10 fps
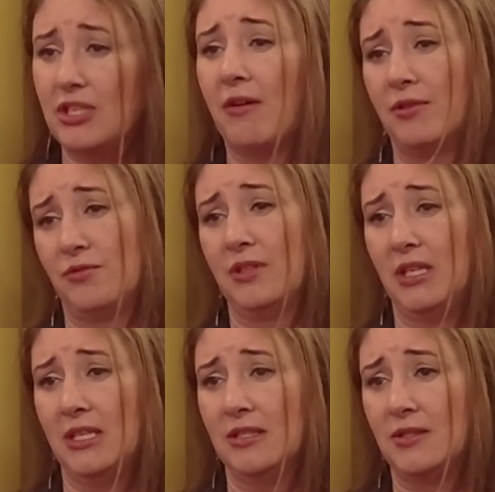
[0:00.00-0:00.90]
challenge
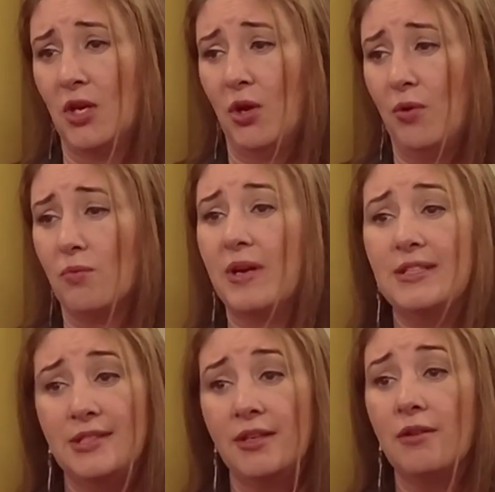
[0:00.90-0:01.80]
really is
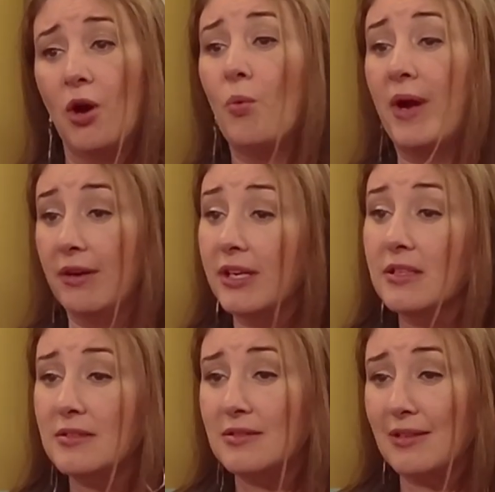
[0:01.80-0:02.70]
raising
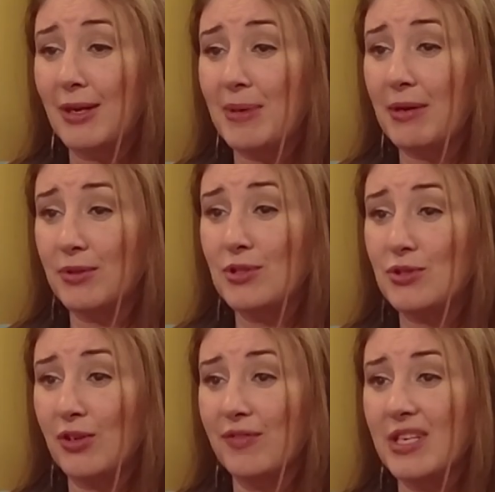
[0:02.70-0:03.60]
awareness about
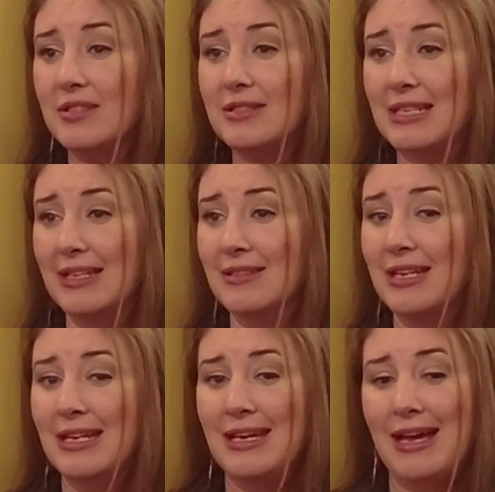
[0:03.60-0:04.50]
service and
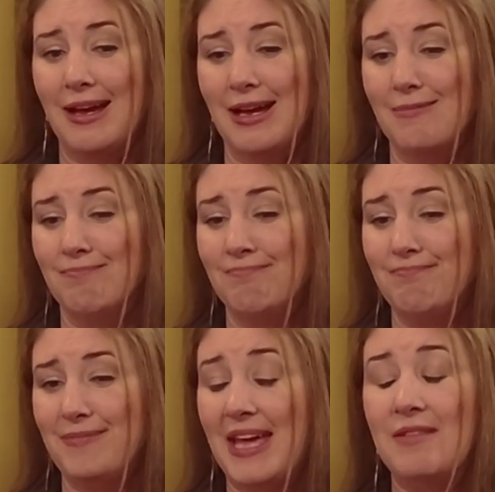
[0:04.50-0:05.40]
then
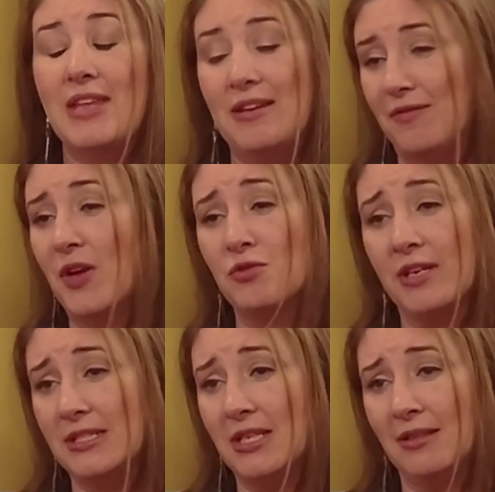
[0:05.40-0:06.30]

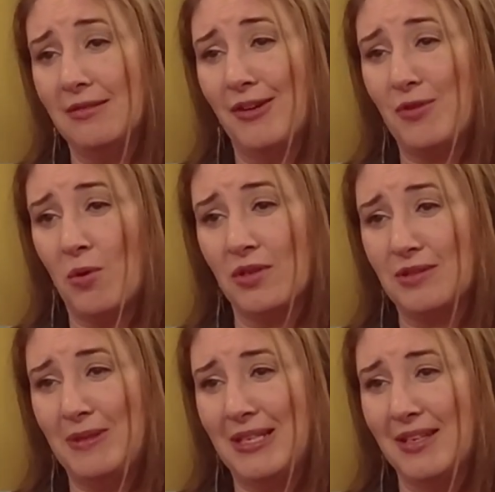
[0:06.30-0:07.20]
fundraising, of
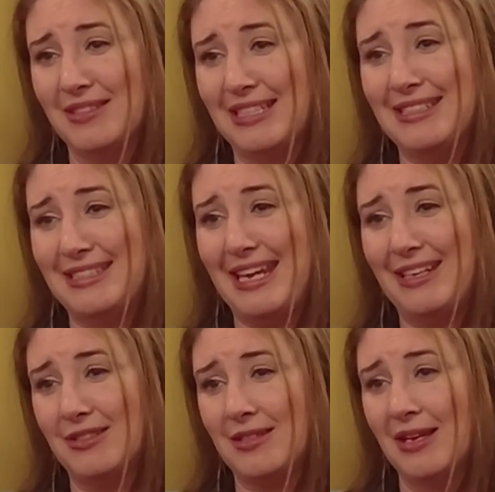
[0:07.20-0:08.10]
course, because it
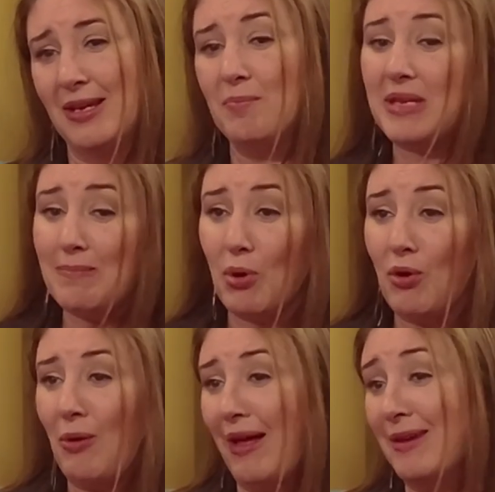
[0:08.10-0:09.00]
takes
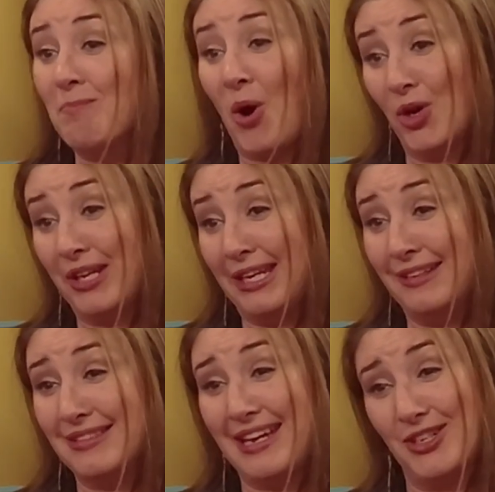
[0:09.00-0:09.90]
people and
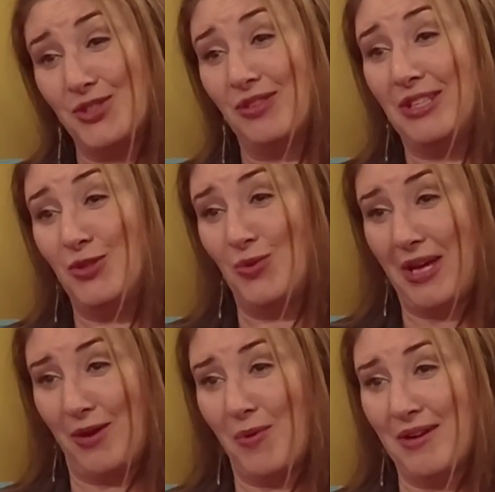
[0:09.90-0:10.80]
marketing to actually do
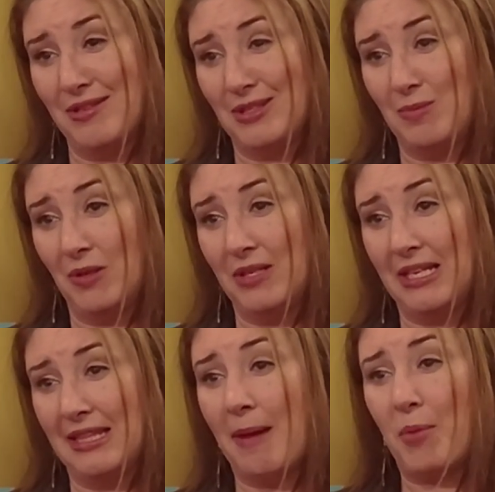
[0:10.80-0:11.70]
that awareness
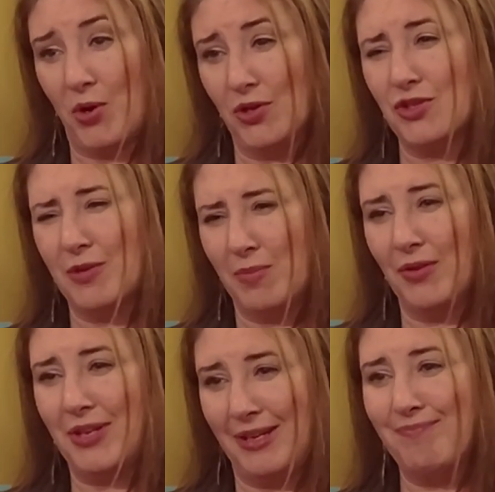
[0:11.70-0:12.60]
building and that partnership
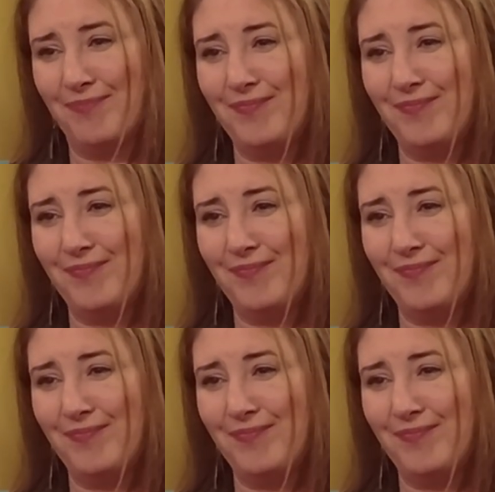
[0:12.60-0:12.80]
building.